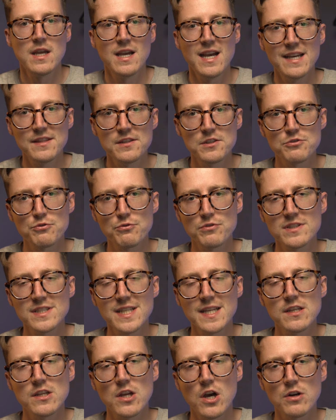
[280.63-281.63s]
And the drone
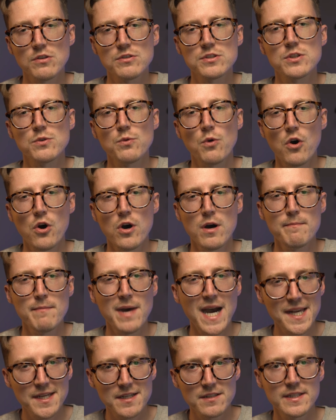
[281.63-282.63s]
didn't also
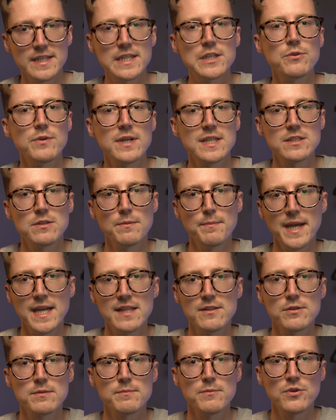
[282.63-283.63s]
automatically go into
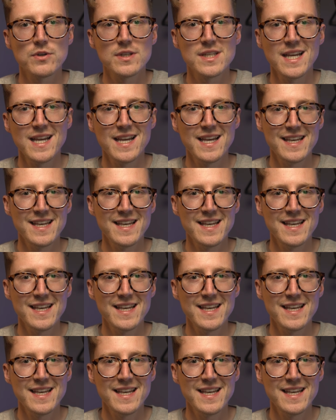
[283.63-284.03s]
payload mode,